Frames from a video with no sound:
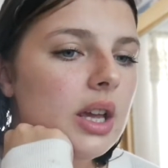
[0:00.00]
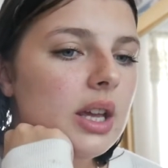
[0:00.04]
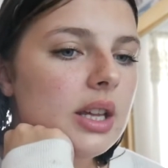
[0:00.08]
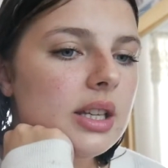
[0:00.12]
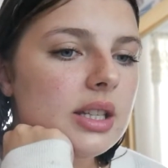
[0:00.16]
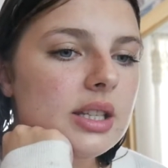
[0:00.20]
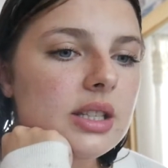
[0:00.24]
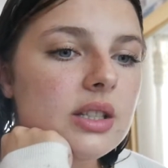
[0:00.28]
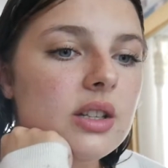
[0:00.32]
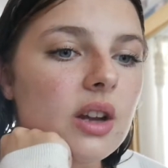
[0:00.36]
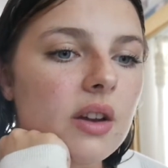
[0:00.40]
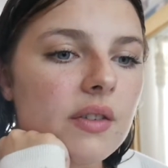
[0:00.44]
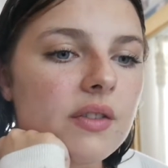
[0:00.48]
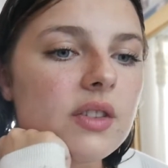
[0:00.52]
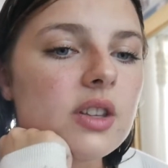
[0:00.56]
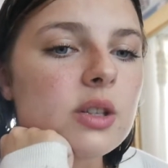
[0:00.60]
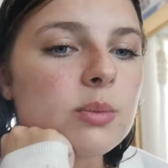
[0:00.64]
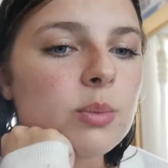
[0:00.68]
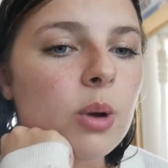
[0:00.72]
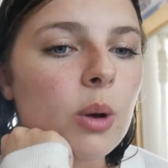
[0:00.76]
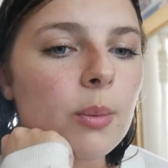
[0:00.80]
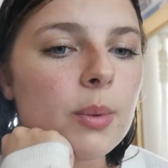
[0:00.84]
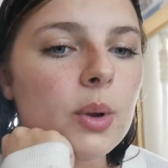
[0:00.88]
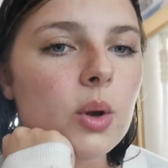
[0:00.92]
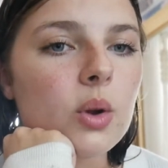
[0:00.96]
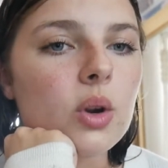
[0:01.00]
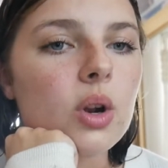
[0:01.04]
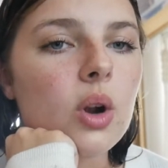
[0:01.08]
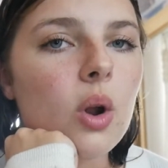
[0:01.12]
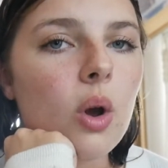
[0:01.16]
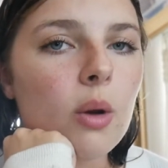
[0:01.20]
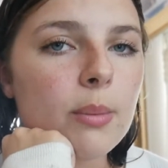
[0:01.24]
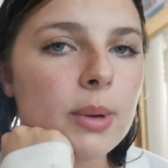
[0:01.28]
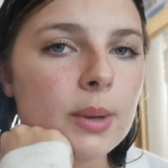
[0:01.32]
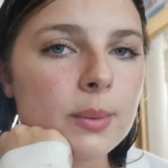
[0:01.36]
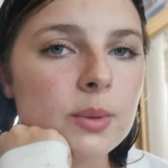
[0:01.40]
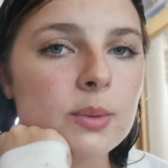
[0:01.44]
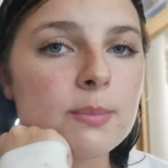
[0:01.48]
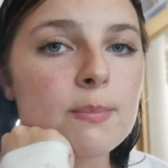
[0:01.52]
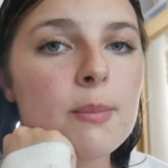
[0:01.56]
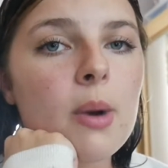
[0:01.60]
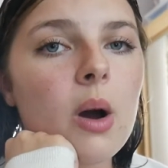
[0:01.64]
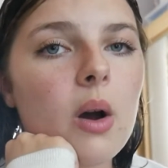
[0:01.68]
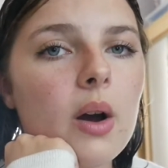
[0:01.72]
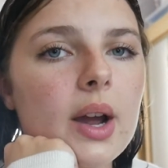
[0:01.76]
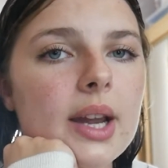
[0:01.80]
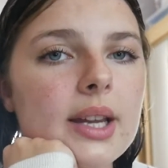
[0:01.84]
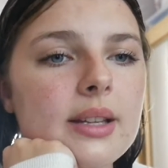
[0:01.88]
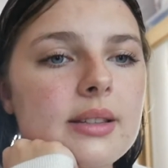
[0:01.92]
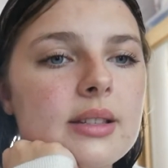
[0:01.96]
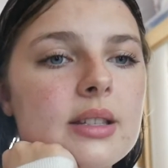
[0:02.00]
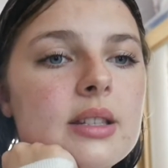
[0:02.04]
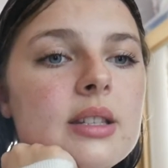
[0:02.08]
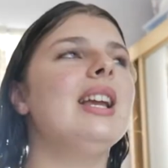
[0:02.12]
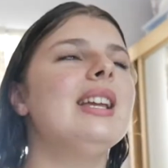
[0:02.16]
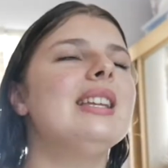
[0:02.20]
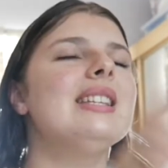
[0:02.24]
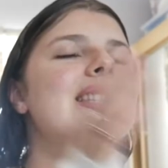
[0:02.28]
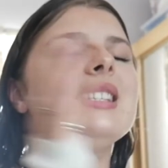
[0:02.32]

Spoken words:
stuff that's probably on a lot of people's minds.